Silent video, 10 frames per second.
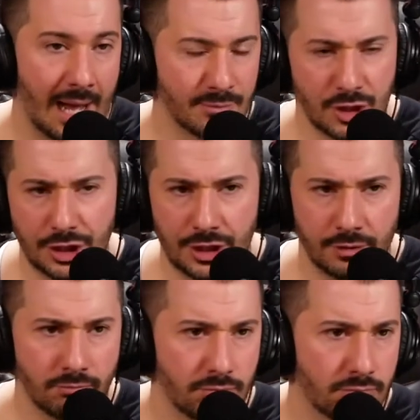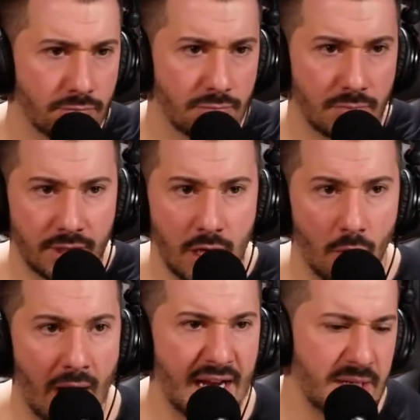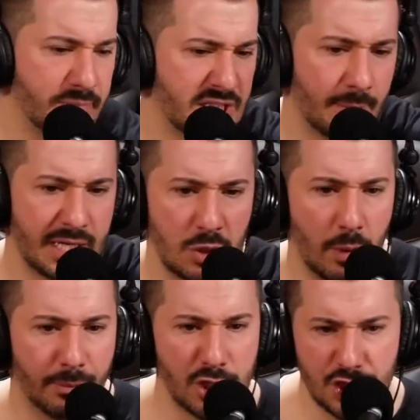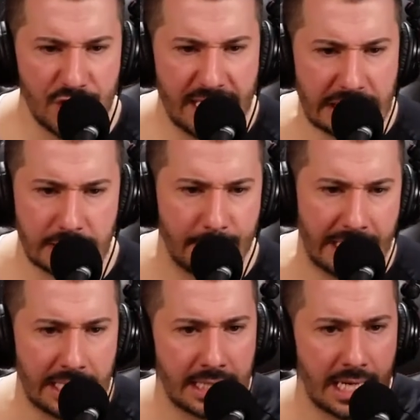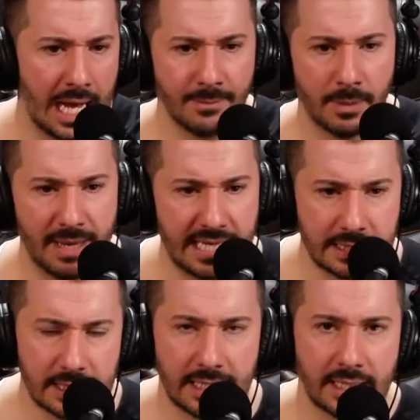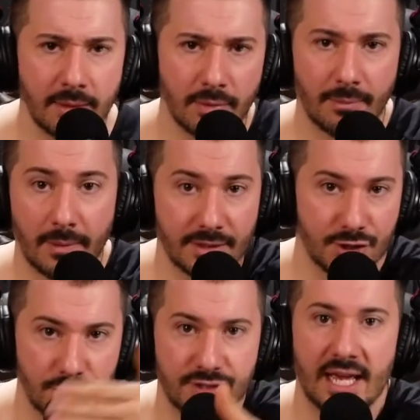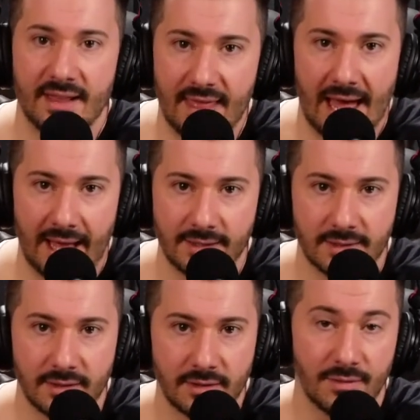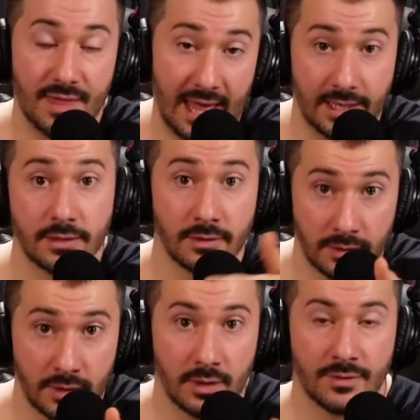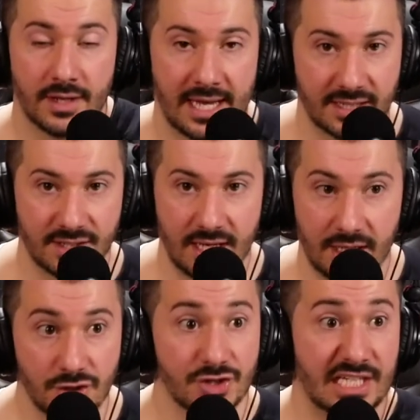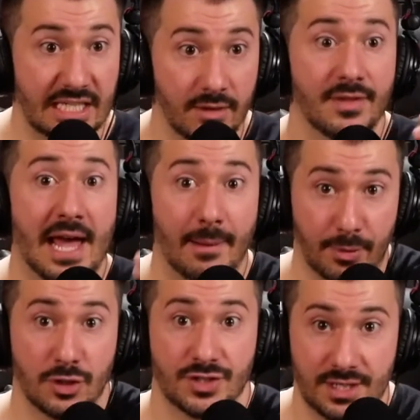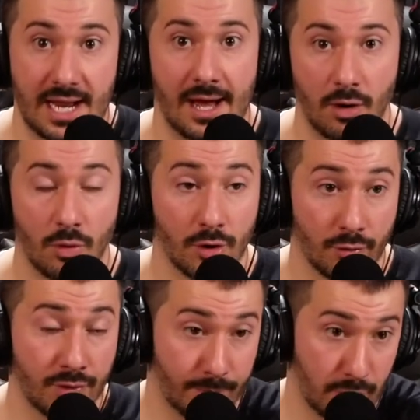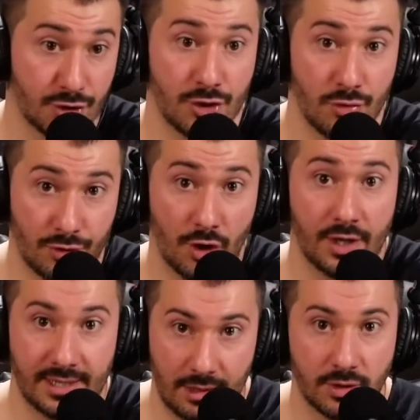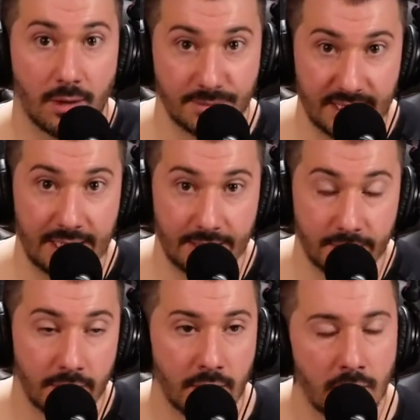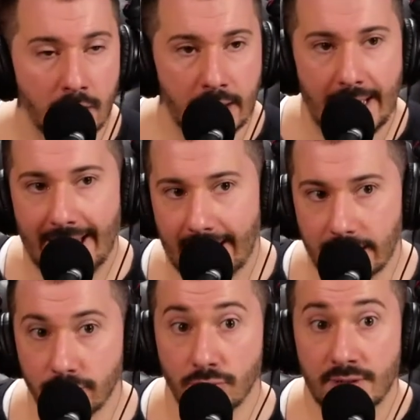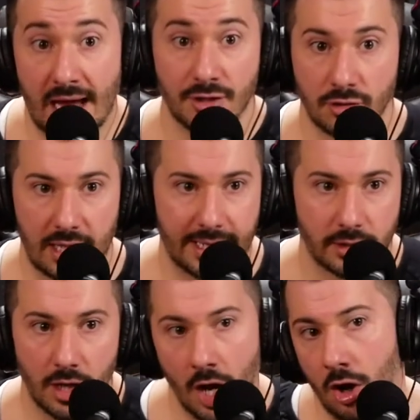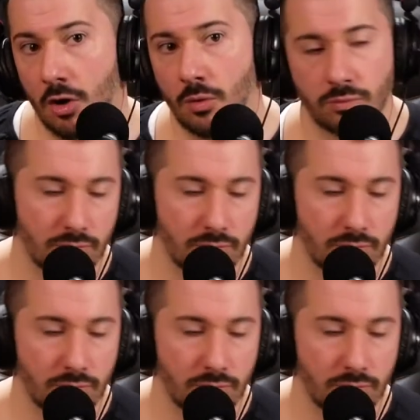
good. I need somebody who appreciates me and I'm amazing and blah, blah, blah. So you say that, then the next stage is that person now, or the person you thought now comes in, and now you're like, oh,